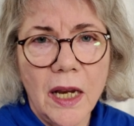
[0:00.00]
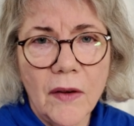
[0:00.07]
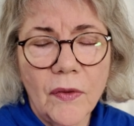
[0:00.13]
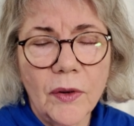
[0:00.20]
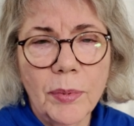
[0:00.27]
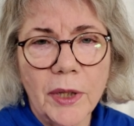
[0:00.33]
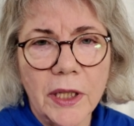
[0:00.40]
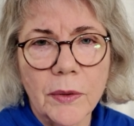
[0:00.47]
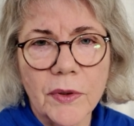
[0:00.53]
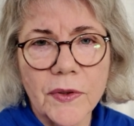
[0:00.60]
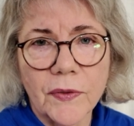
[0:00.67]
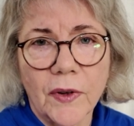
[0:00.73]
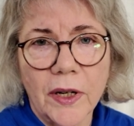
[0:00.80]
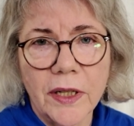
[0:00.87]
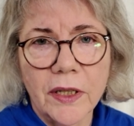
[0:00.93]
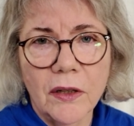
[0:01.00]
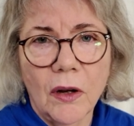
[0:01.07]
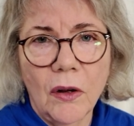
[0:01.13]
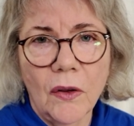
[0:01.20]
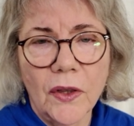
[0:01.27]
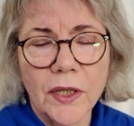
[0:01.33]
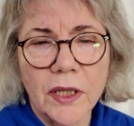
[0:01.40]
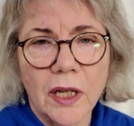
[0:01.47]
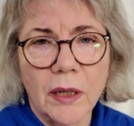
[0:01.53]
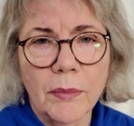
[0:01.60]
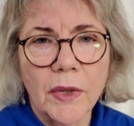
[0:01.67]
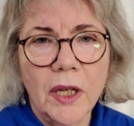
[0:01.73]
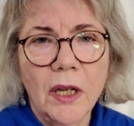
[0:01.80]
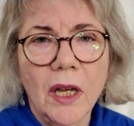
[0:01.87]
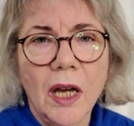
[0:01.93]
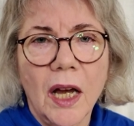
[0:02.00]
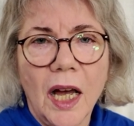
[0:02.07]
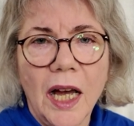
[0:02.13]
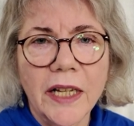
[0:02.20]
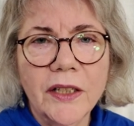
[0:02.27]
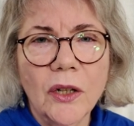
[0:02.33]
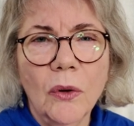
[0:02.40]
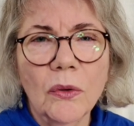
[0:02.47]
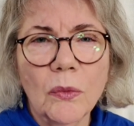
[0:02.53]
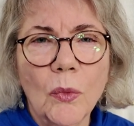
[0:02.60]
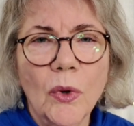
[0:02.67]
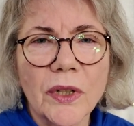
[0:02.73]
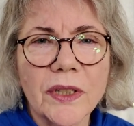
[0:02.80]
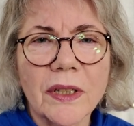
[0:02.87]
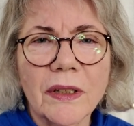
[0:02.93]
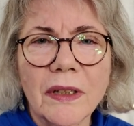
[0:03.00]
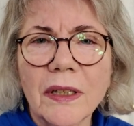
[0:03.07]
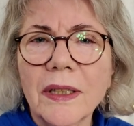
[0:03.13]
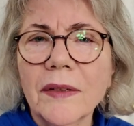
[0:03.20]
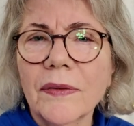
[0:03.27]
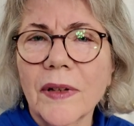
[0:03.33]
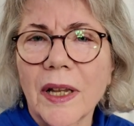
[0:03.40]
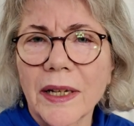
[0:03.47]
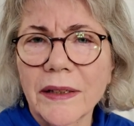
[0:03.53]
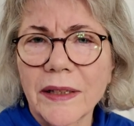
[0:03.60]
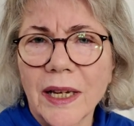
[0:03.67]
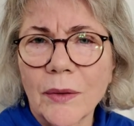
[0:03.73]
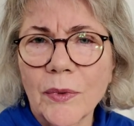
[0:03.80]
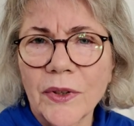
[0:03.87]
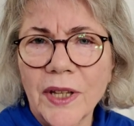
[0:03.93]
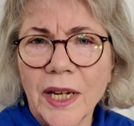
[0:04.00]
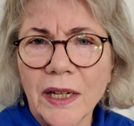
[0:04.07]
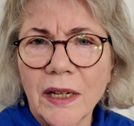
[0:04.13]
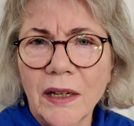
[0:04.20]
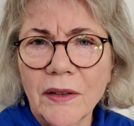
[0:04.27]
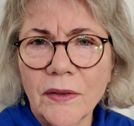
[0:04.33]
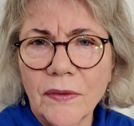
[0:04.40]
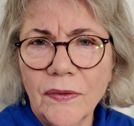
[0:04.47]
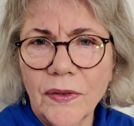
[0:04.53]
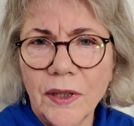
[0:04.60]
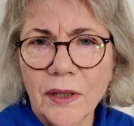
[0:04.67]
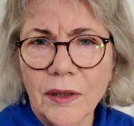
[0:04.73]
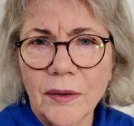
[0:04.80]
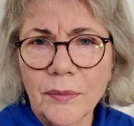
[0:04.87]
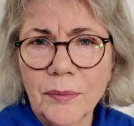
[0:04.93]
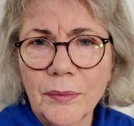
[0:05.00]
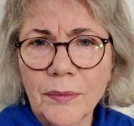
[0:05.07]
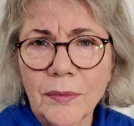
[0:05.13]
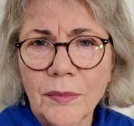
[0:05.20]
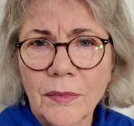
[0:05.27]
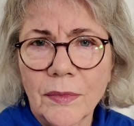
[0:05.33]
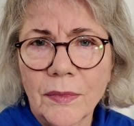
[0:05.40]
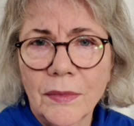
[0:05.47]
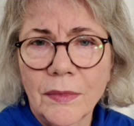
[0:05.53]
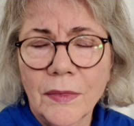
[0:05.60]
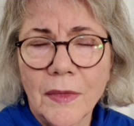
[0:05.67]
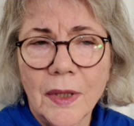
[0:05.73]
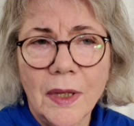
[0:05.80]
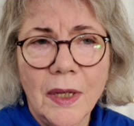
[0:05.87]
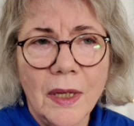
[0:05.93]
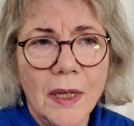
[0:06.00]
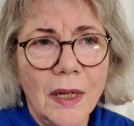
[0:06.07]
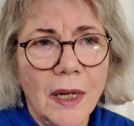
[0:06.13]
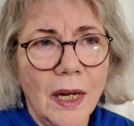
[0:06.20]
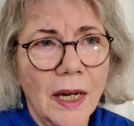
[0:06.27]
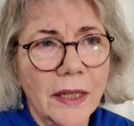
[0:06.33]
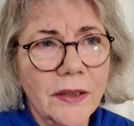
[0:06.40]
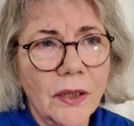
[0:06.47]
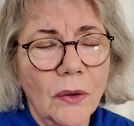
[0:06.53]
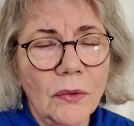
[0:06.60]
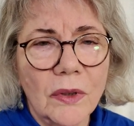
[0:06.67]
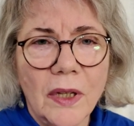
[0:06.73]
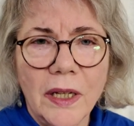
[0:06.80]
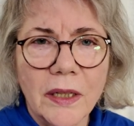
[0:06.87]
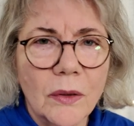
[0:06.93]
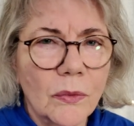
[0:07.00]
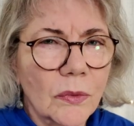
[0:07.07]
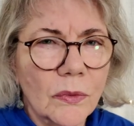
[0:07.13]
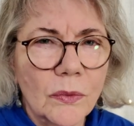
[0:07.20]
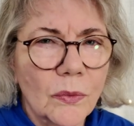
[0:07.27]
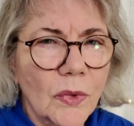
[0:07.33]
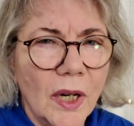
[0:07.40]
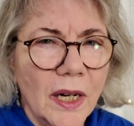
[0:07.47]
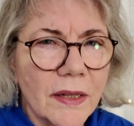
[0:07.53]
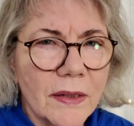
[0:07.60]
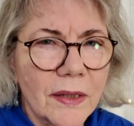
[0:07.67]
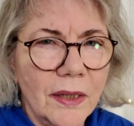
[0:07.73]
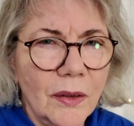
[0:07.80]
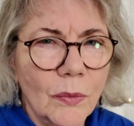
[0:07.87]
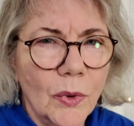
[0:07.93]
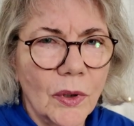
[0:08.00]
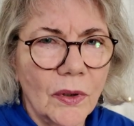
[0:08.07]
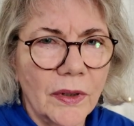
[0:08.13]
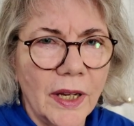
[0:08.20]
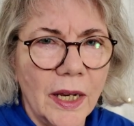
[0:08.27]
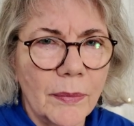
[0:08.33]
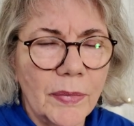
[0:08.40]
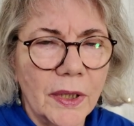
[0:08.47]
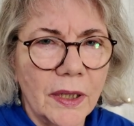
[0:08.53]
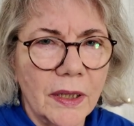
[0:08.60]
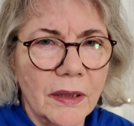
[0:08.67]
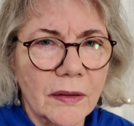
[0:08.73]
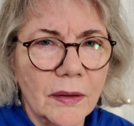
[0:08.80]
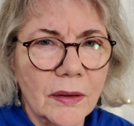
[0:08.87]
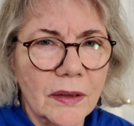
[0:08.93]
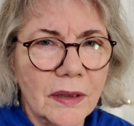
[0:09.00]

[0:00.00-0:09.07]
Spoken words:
Everybody was frightened all the time. I don't want to live like that with that kind of fear. I don't like where I see the world happening.